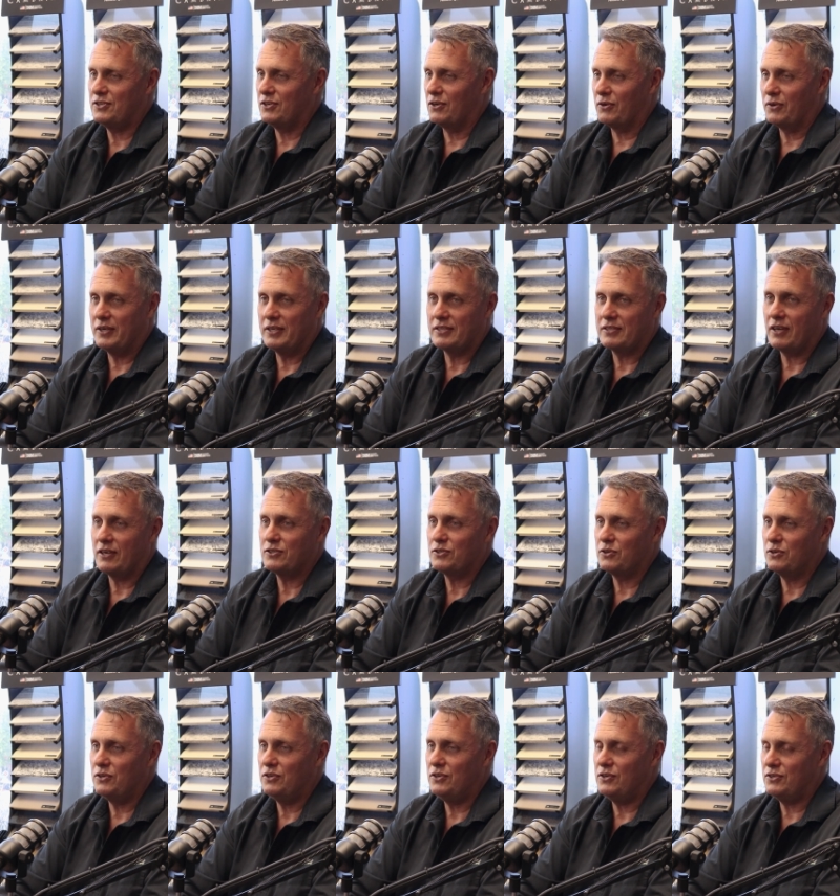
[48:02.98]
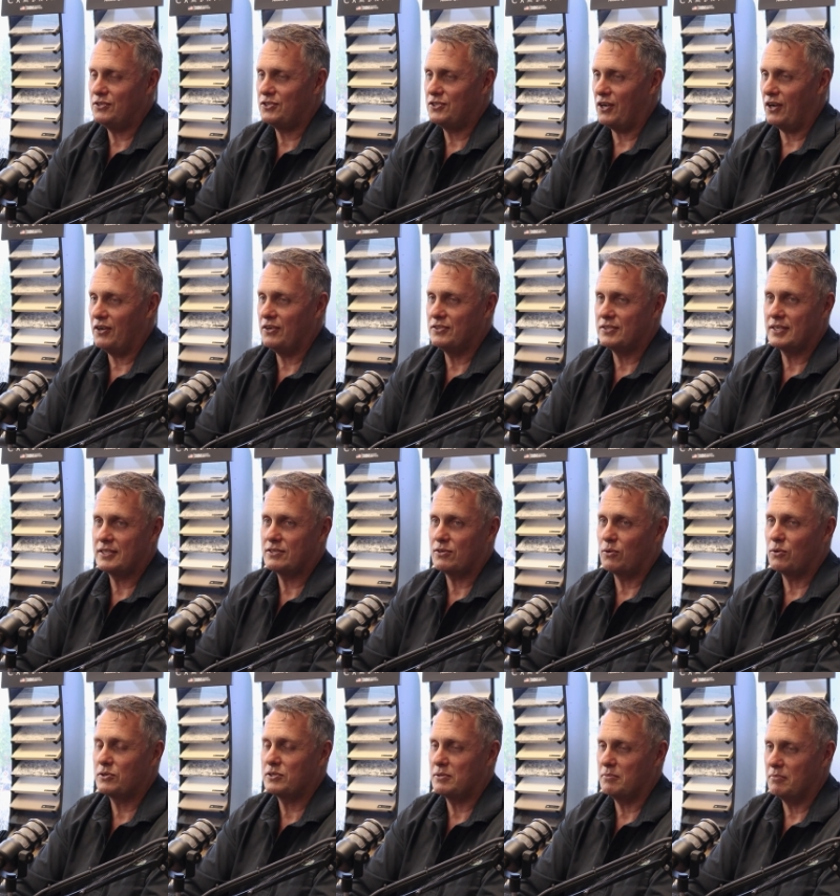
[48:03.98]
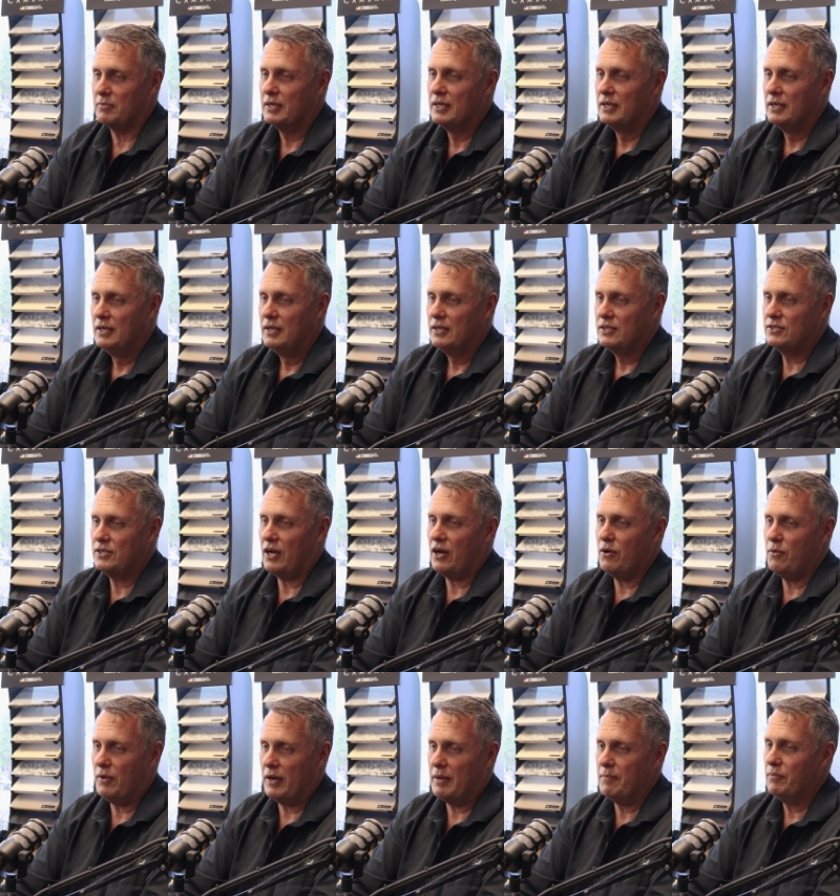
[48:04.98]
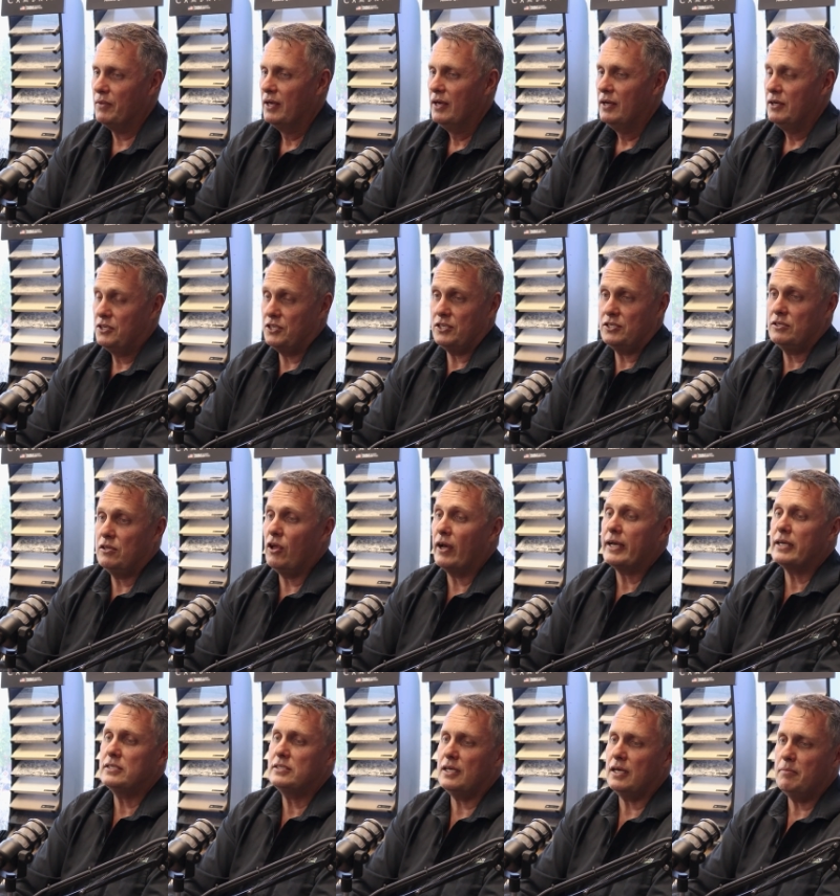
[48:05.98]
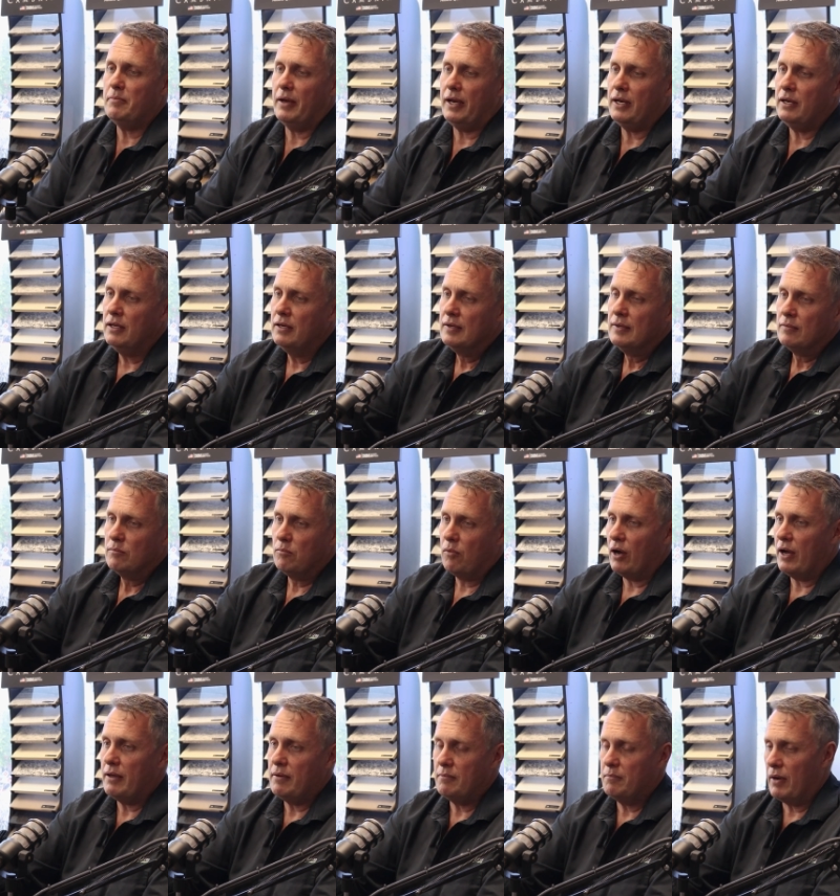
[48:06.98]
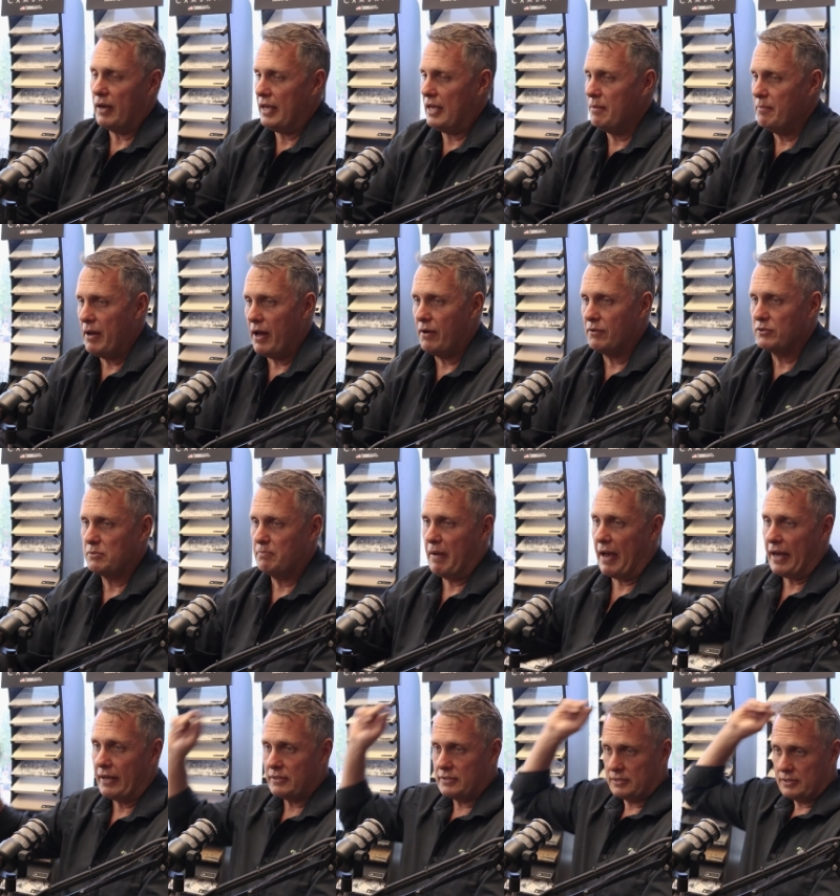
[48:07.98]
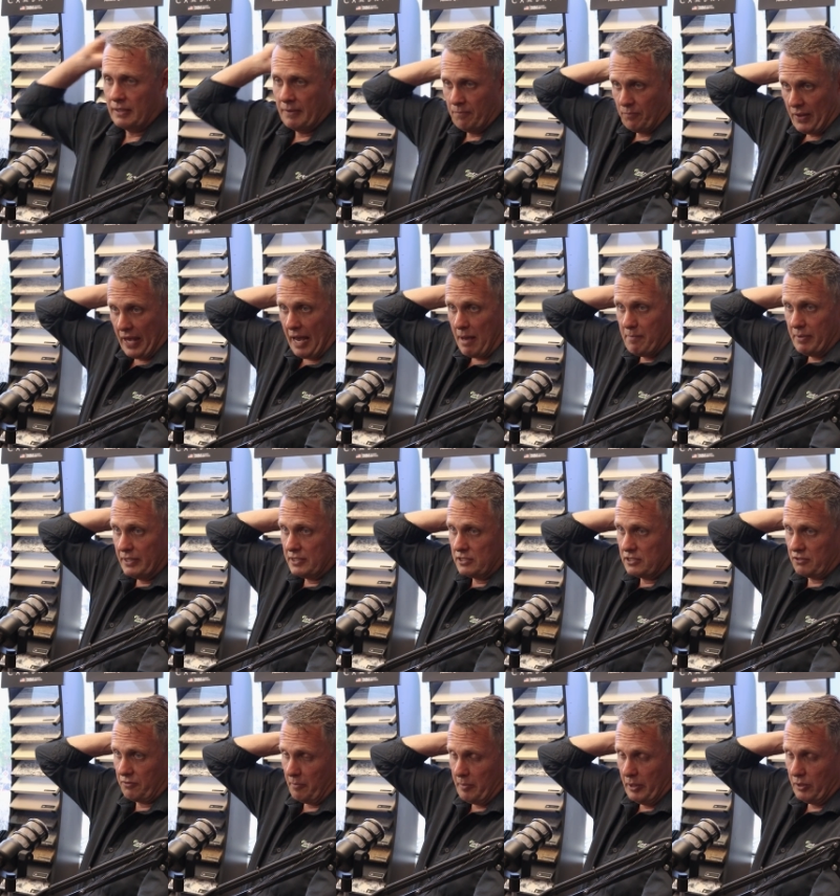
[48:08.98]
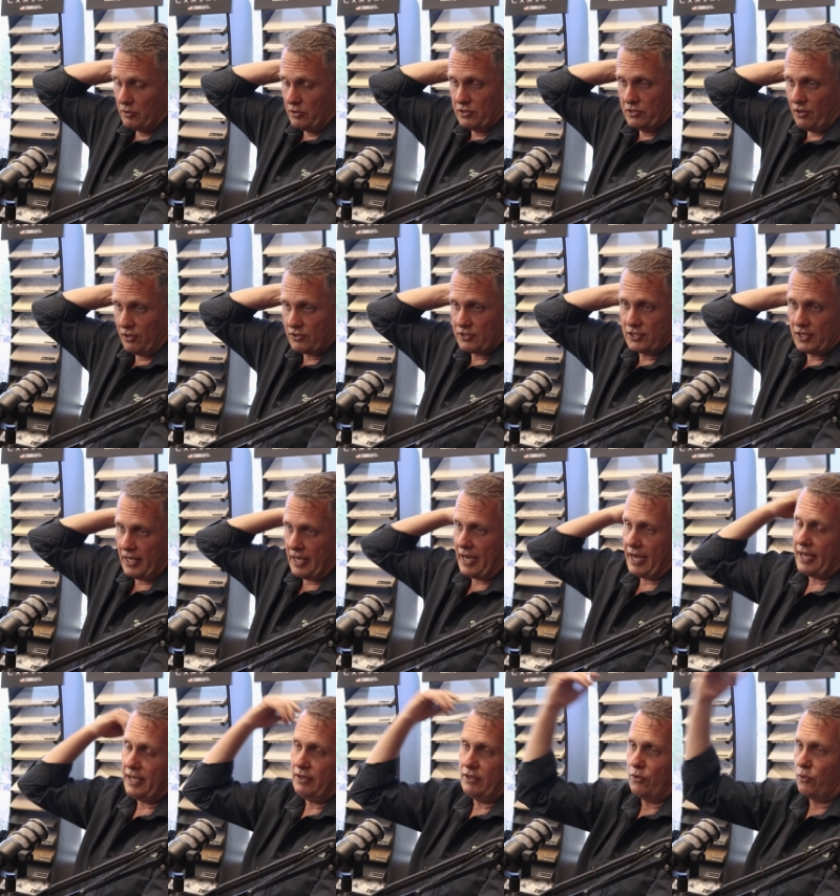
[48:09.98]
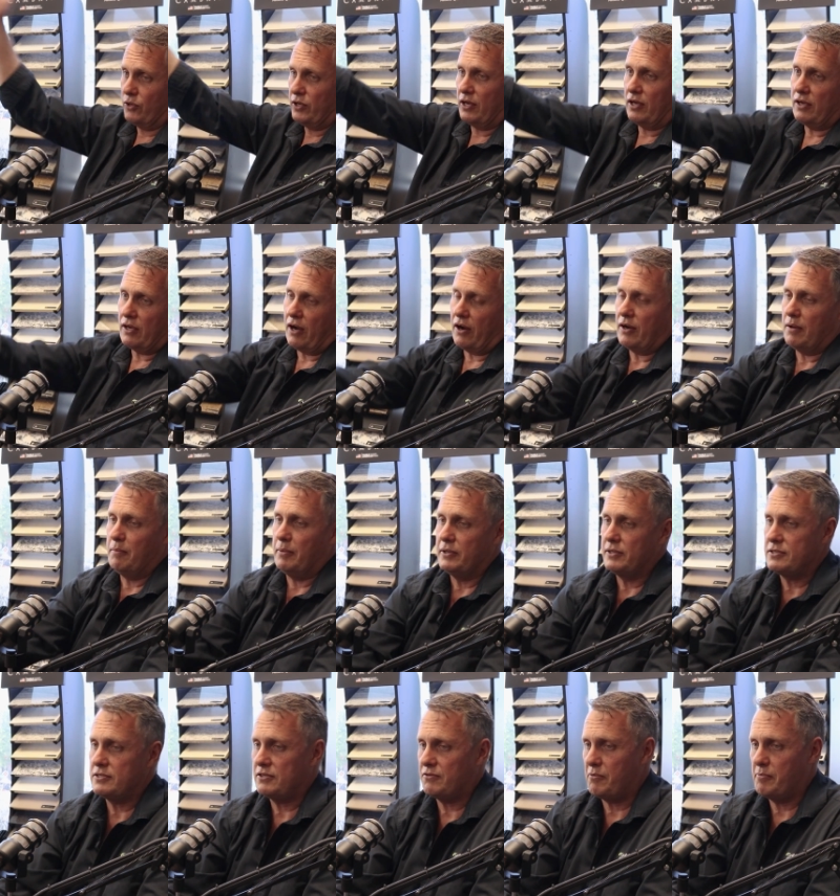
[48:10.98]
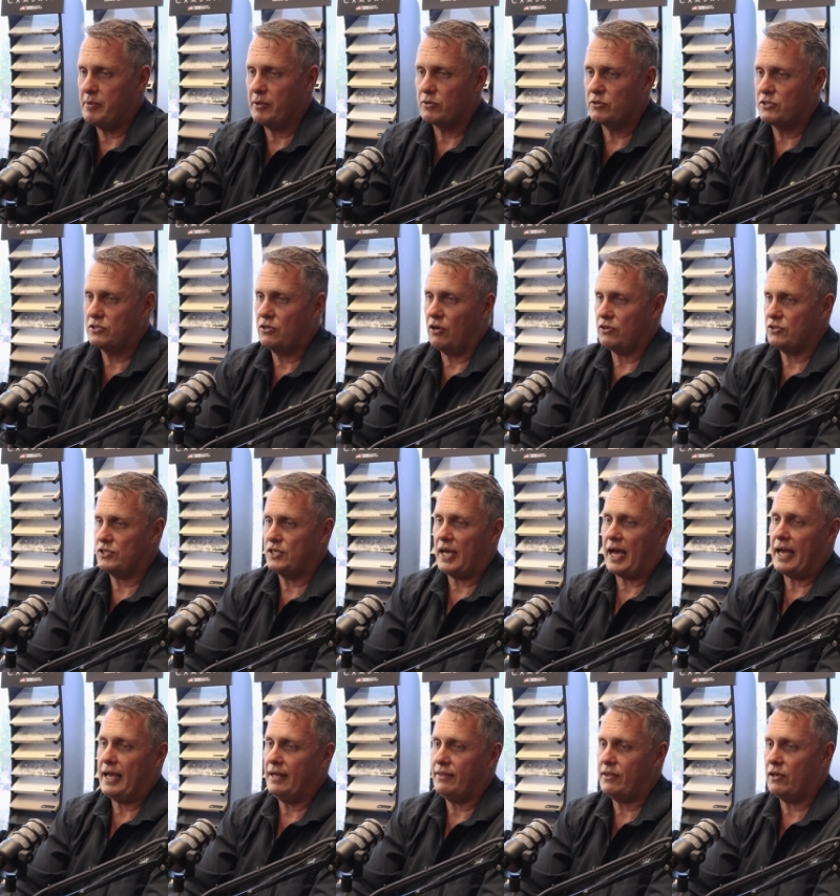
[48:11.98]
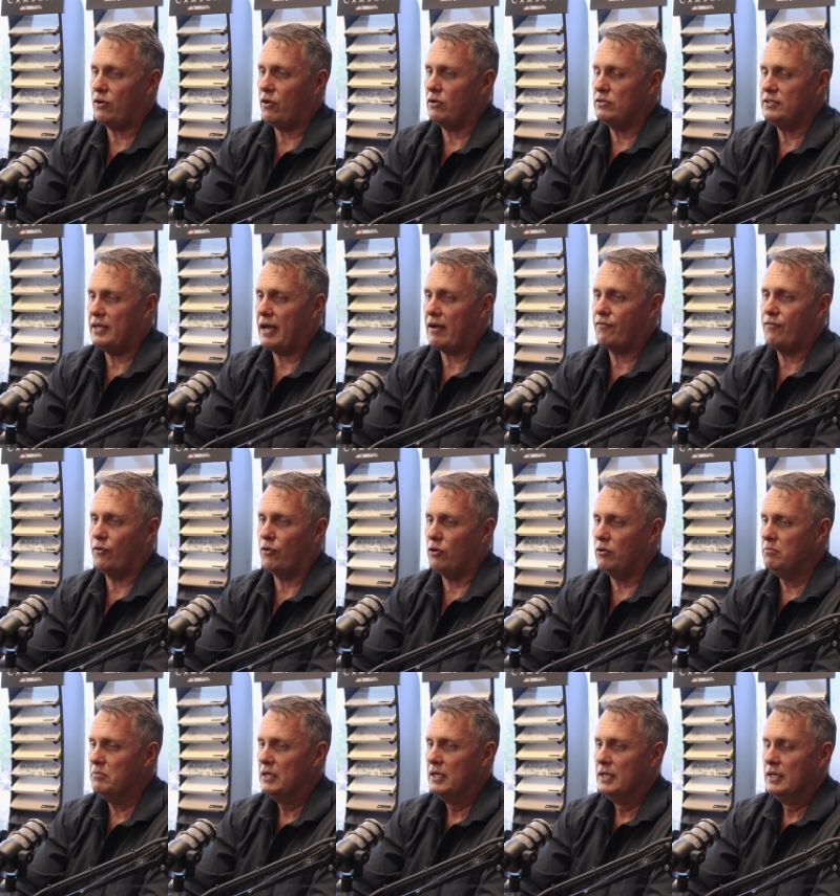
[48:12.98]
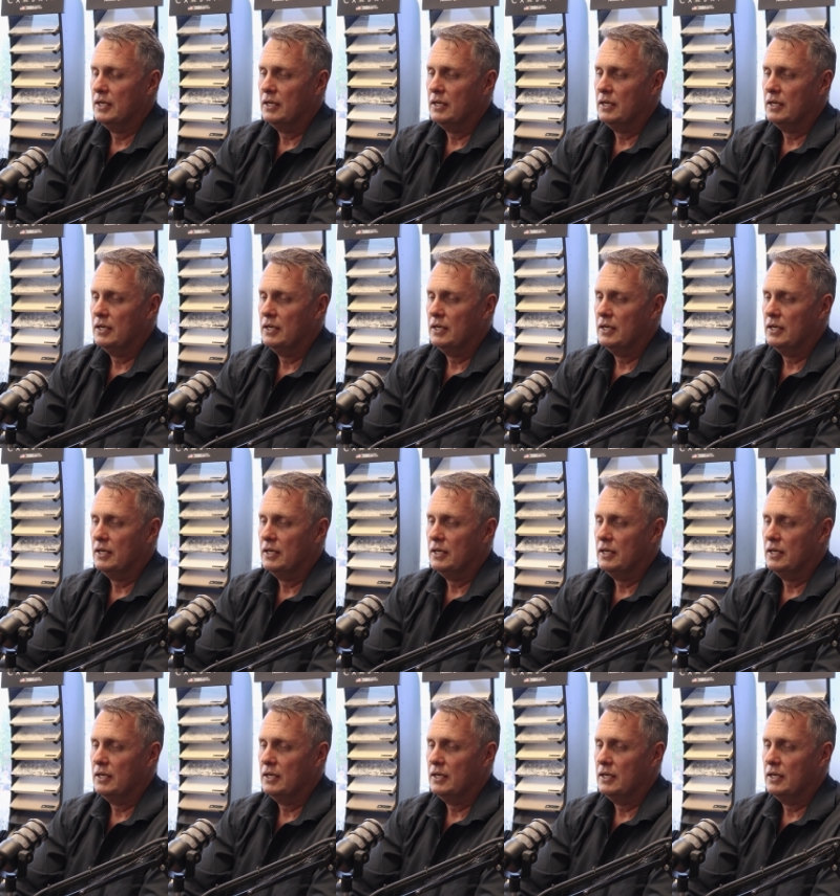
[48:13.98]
stories, those good news shows. That's awesome. So um just like I said, man, my my email's max at businessforbuilders.ca or you can go to businessforbuilders.ca, hit the contact form.